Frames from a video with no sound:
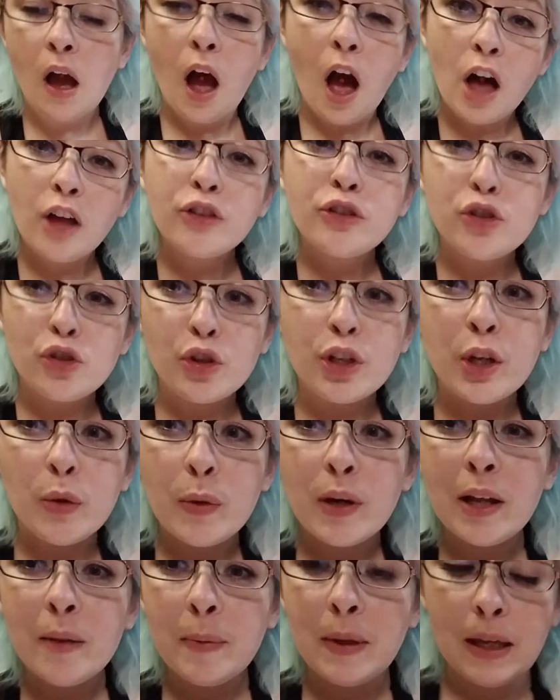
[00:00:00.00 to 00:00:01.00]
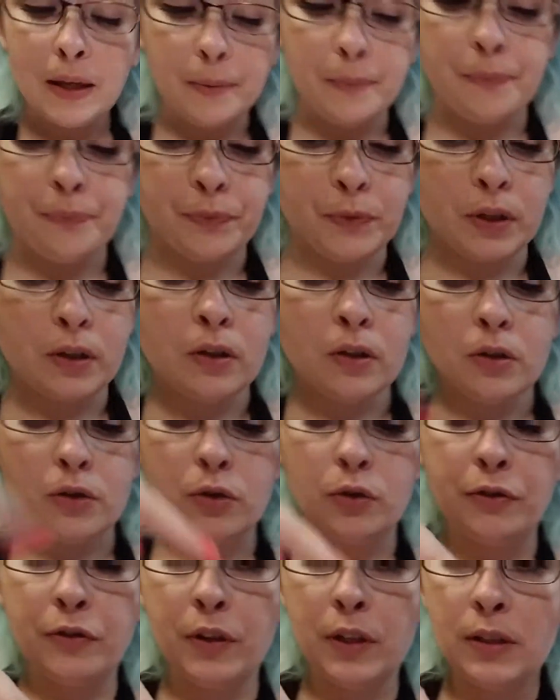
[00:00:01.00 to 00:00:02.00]
I'll show you what I mean.
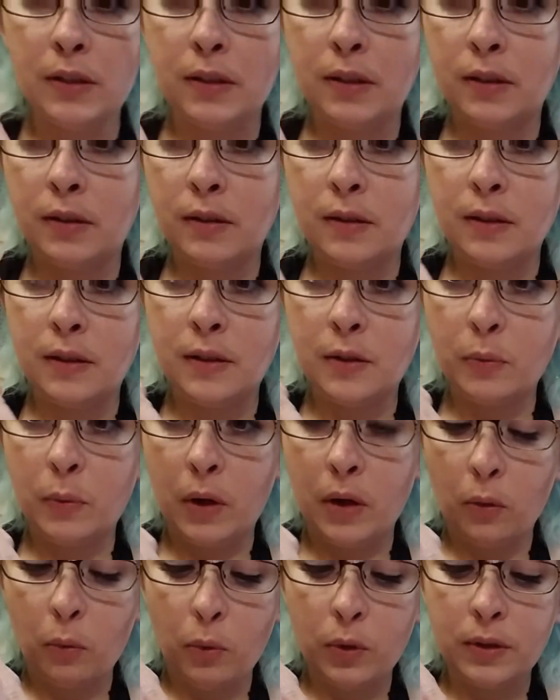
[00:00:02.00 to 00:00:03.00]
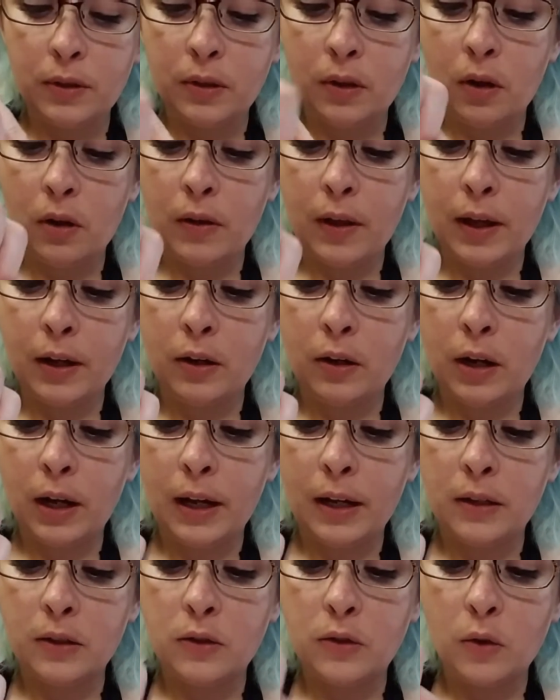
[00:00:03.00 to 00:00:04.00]
So for instance, this one wasn't all that
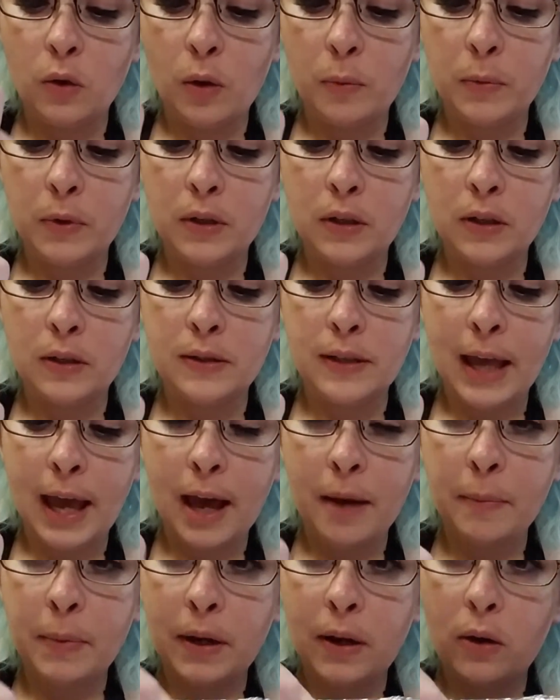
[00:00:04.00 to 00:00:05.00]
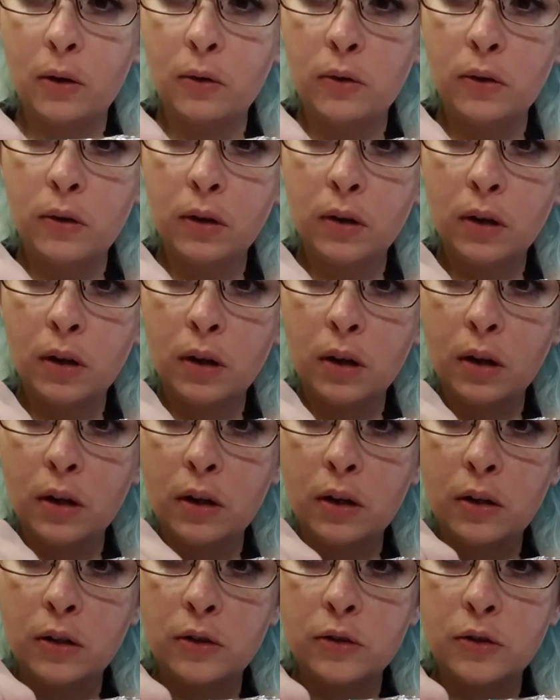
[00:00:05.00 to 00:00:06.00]
great, so I'm gonna tap it out
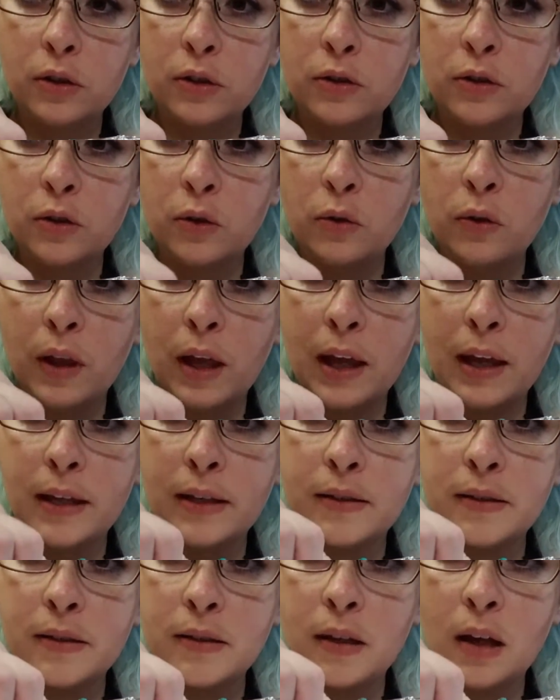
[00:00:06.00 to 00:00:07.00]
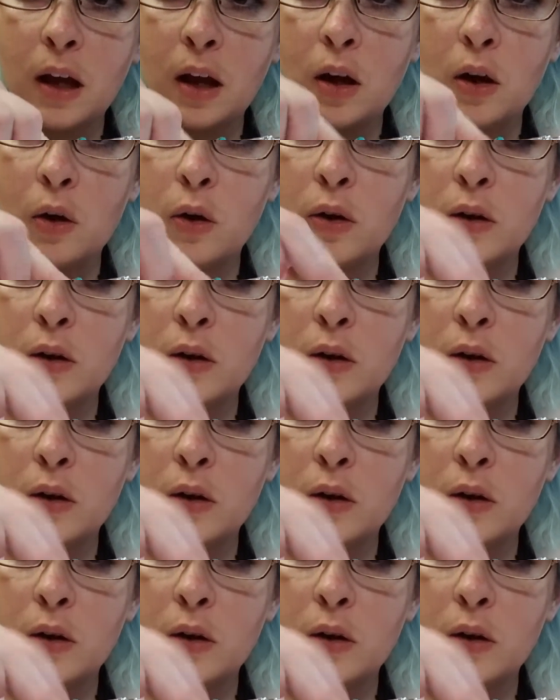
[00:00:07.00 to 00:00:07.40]
just so that it's not